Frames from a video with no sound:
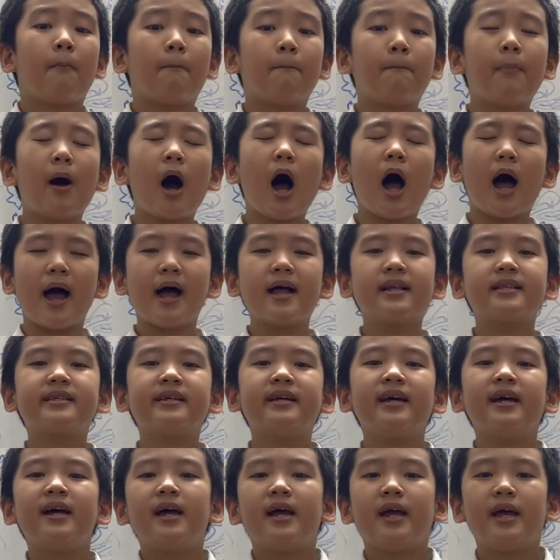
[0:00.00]
but
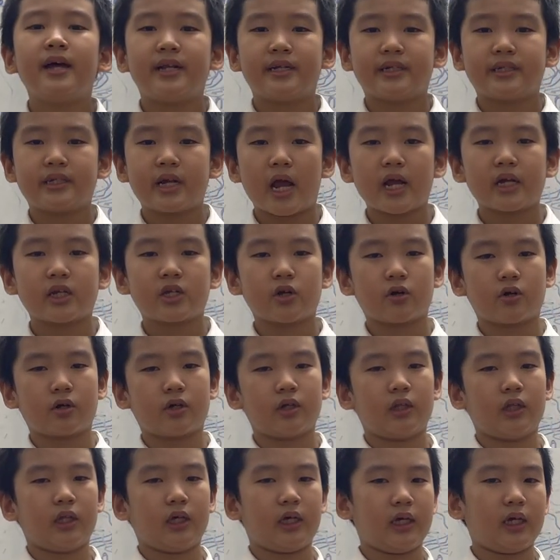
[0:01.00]
it is
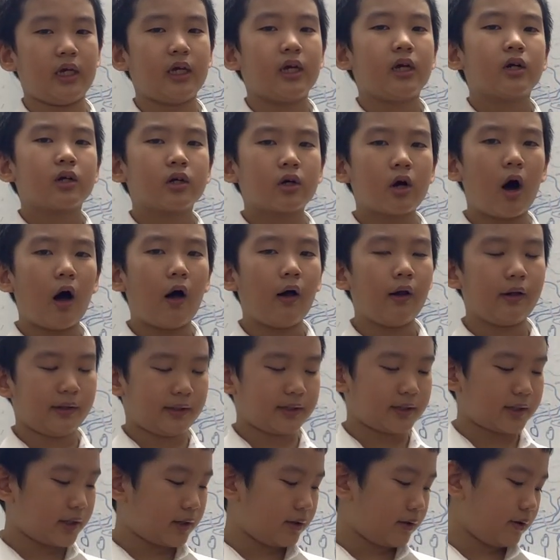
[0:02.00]
actually called
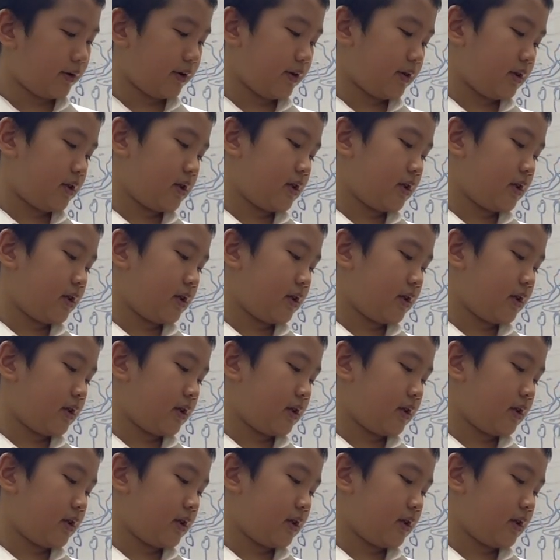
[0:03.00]
Earth.